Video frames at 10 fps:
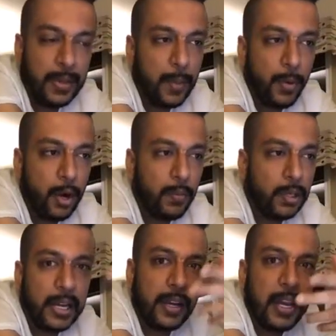I mean, the product
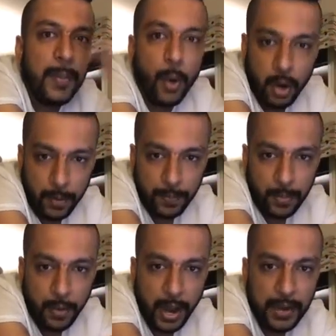was like an ebook,
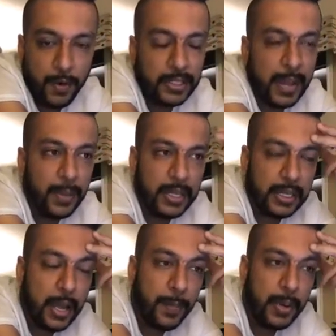right? For example, there's a